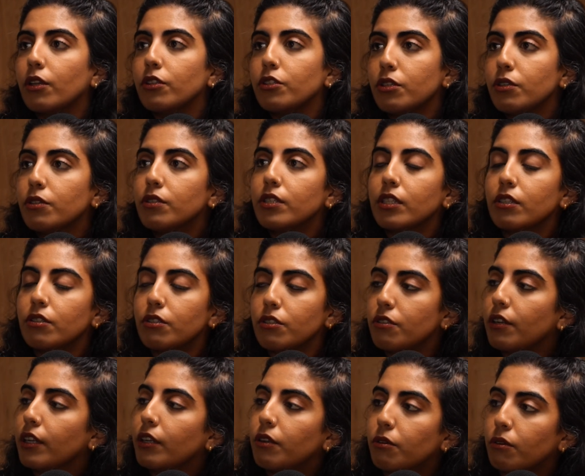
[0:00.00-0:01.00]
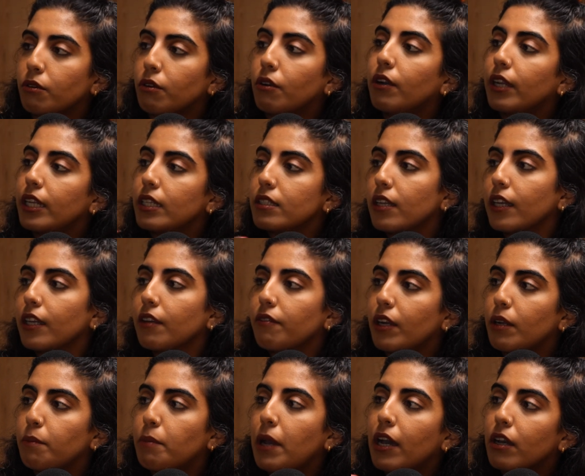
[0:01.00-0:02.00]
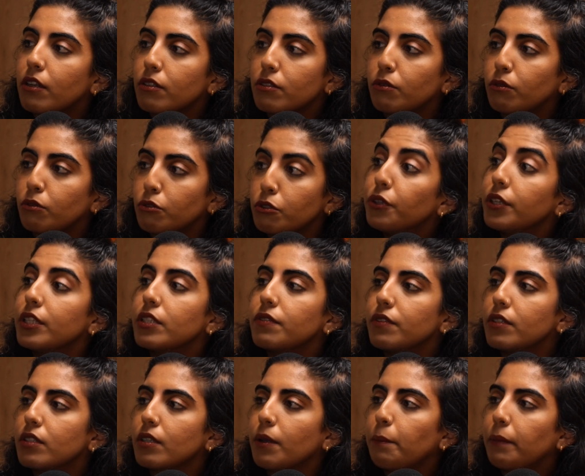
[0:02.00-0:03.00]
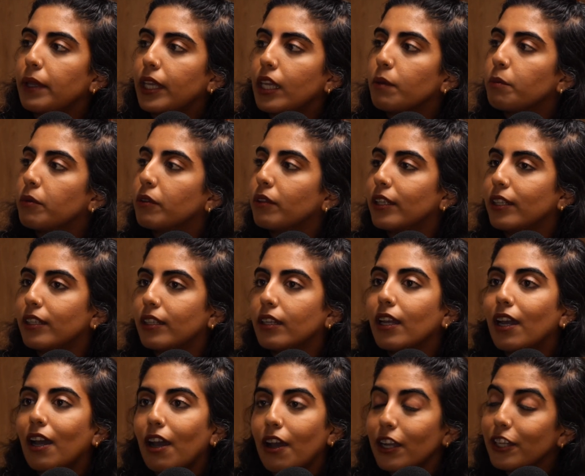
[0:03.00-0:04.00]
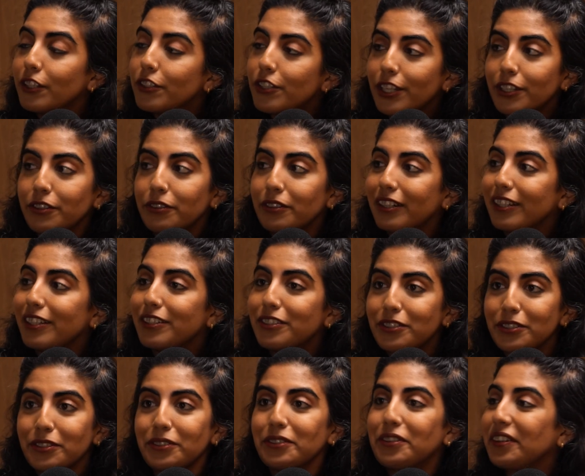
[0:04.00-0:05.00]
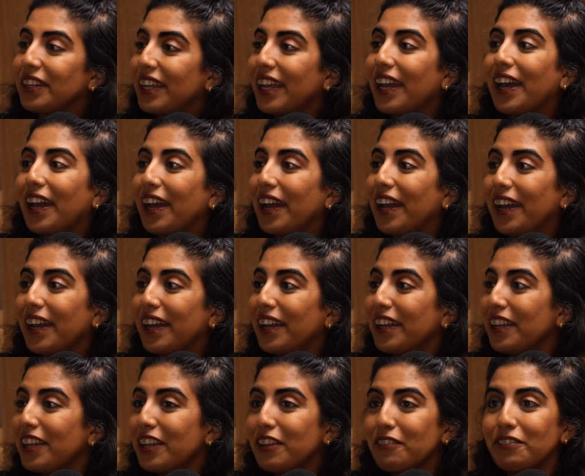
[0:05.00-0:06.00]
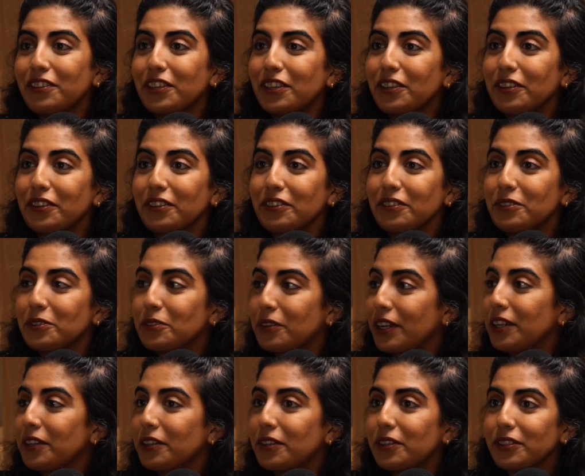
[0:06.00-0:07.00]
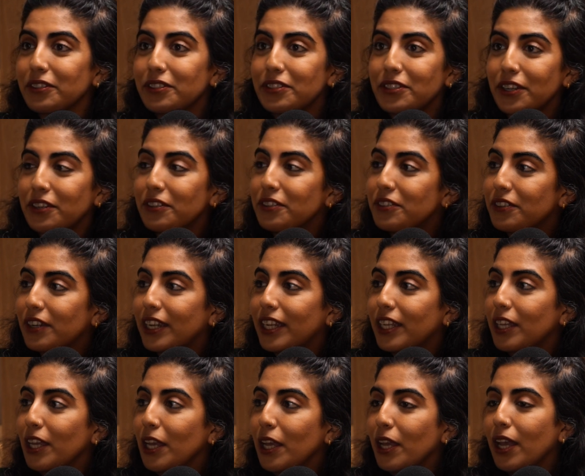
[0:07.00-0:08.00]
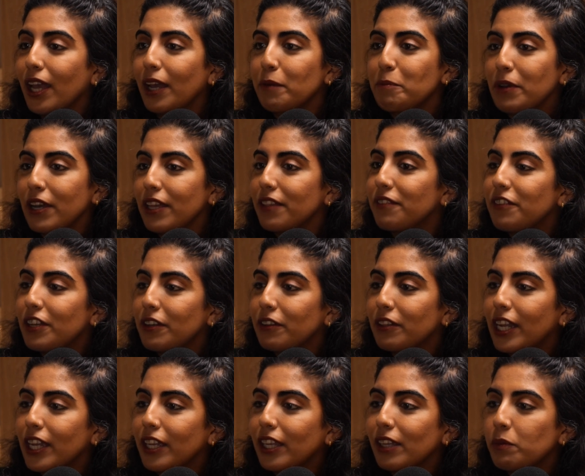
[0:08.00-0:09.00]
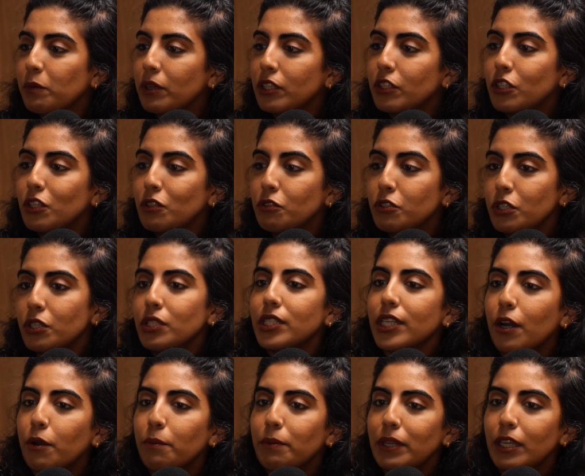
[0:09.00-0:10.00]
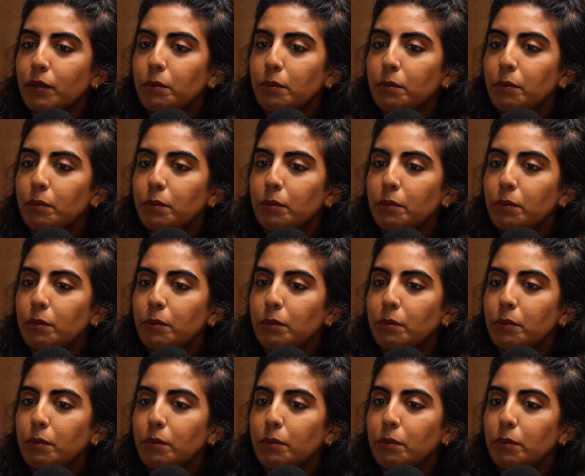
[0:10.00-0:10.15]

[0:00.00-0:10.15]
choosing to drink or not is like a very personal choice for some people, and I genuinely do not care if you drink, don't drink. But I feel like when you do tell